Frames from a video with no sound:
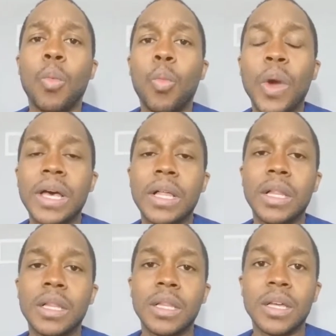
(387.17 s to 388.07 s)

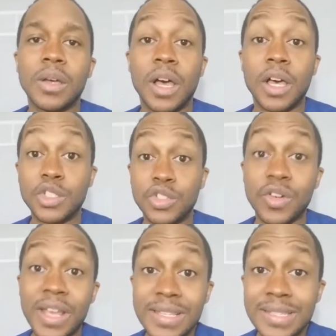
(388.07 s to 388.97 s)
well
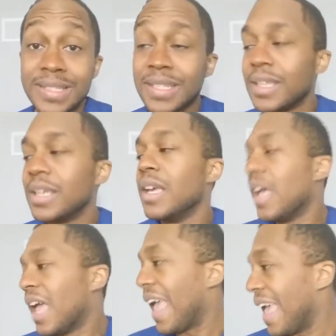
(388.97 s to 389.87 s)
dressed.
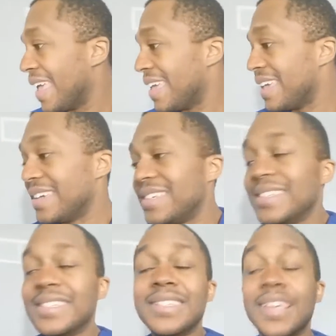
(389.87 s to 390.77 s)

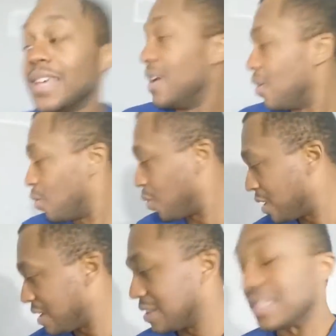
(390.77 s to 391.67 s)
And
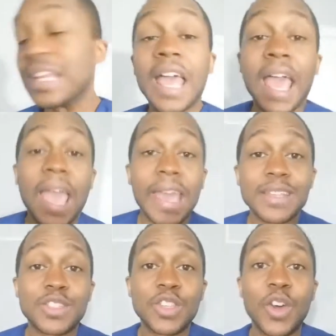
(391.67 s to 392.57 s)
what else?
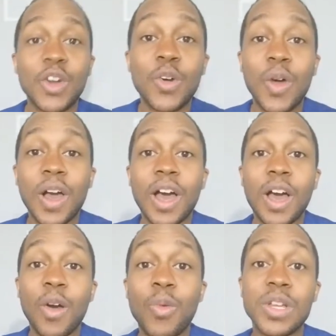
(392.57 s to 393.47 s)
And so
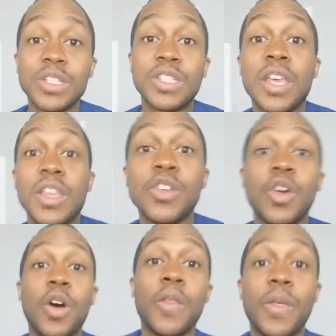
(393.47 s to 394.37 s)
once
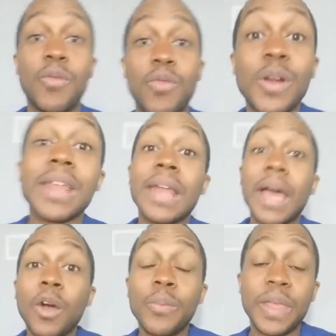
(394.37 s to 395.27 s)
you're on the road, and I
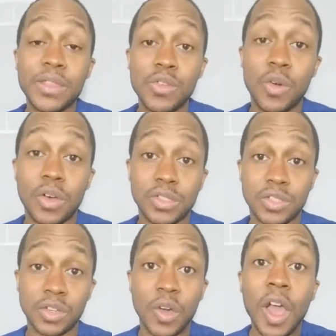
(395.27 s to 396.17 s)
hope that you
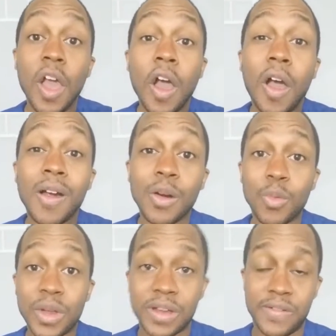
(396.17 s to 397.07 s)
also are
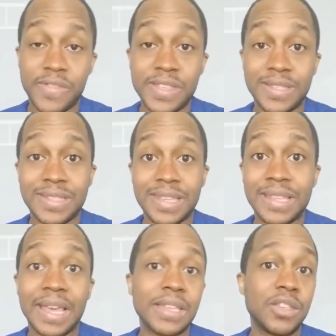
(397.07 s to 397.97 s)
aware of this thing
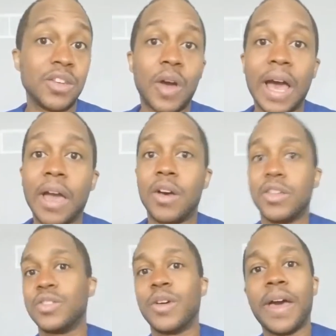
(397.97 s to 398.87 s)
that I
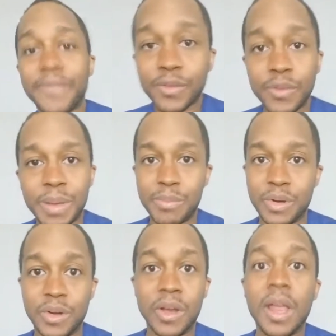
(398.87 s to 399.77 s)
also have to
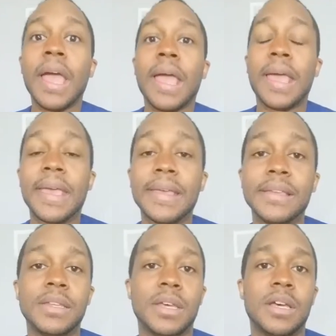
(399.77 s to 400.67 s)
remember
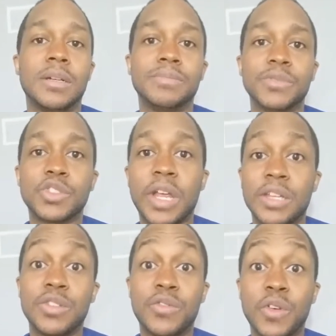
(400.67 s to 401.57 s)
and try to
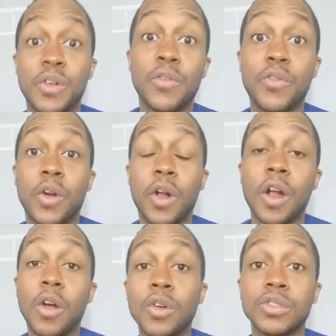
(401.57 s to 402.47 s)
do for
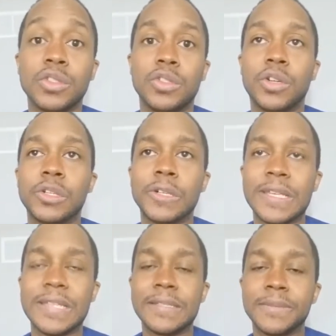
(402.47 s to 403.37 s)
our older daughter
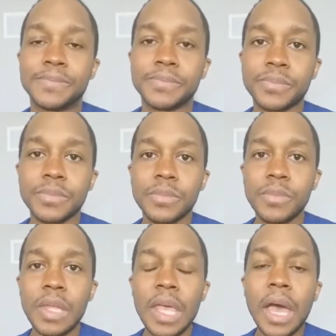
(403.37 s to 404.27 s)
is,
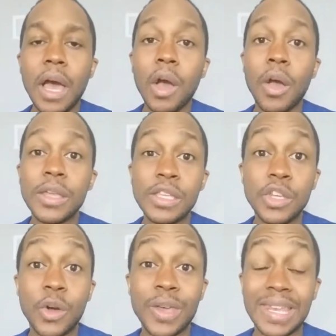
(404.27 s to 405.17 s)

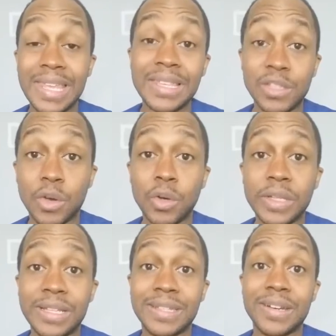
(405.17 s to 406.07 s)
it is cold
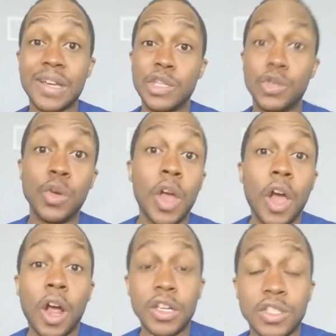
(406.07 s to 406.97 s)
out there, and you
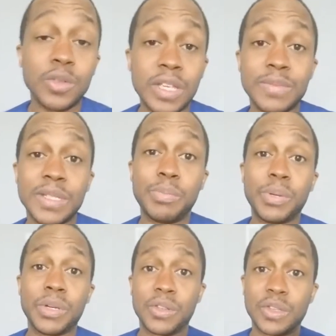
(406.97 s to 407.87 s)
are so tempted to
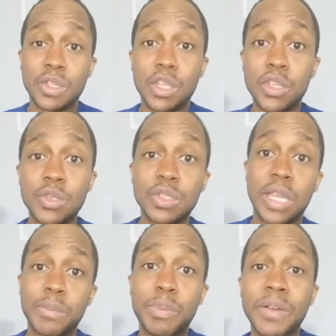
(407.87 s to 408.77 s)
put on those huge
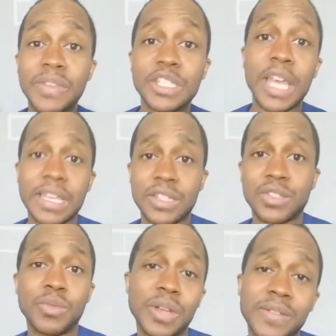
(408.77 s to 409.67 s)
like puffy jackets
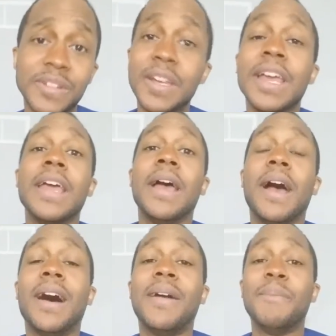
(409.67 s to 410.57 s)
or whatever,
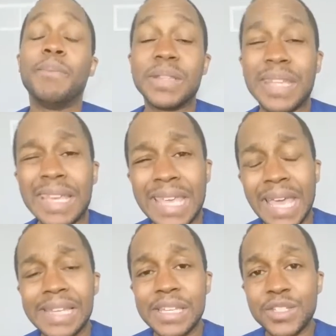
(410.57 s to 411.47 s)
but they
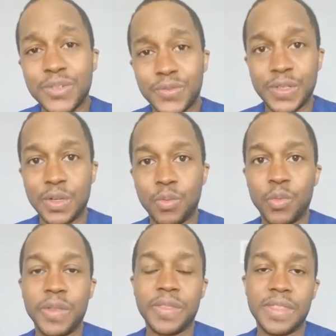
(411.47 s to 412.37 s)
can interfere
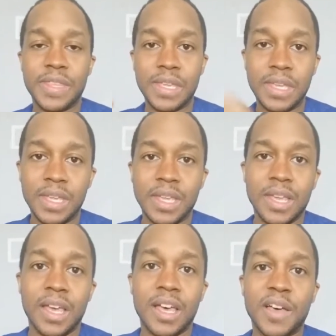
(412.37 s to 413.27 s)
with the
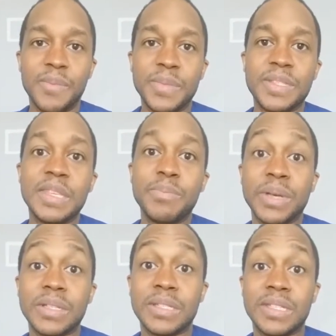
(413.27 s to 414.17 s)

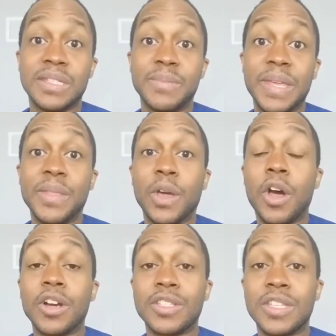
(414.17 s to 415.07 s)
seatbelt system in the
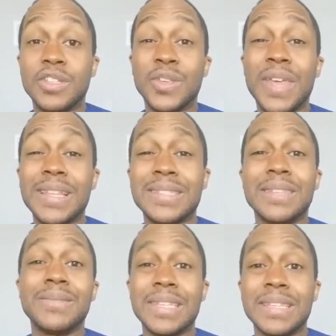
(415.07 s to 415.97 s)
car seat. So that's
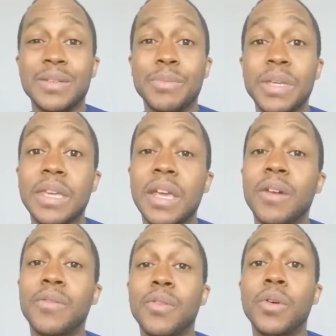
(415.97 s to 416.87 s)
something to be
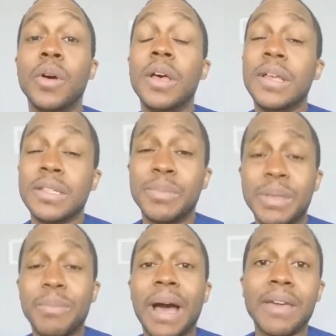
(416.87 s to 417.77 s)
careful, to be
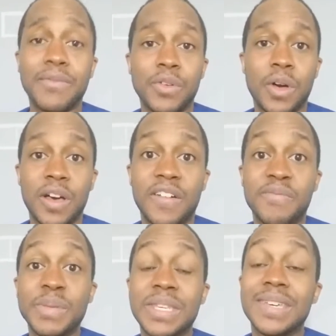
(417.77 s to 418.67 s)
mindful
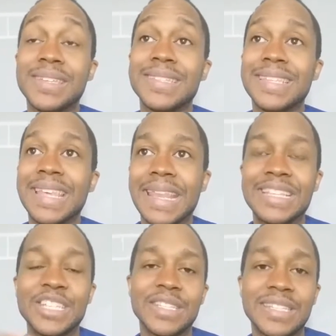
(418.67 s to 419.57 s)
of, because it
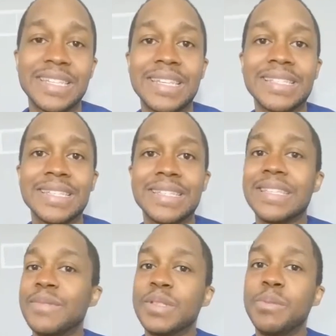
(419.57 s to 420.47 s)
just doesn't
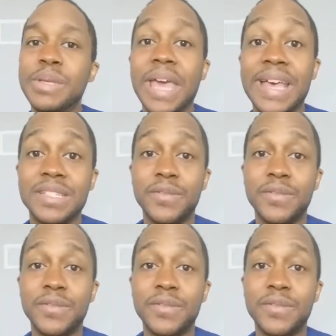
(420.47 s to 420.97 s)
seem to be as